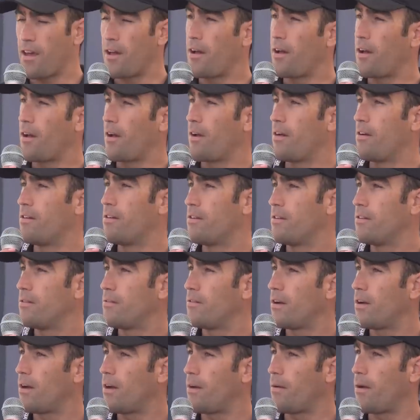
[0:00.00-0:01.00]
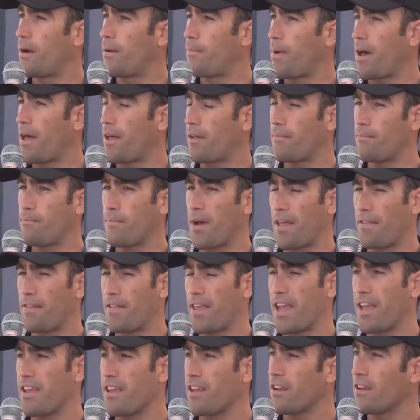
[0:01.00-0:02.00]
a, uh, a bad, bad,
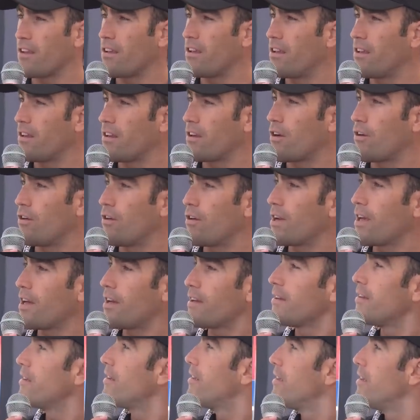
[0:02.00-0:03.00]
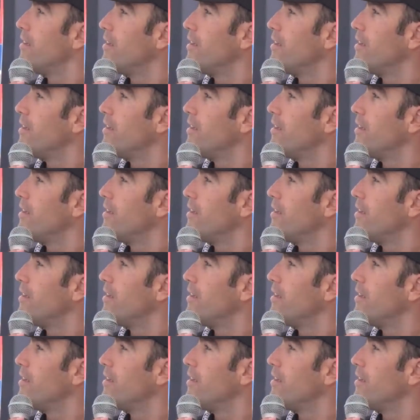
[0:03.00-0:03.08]
day in, in Kona.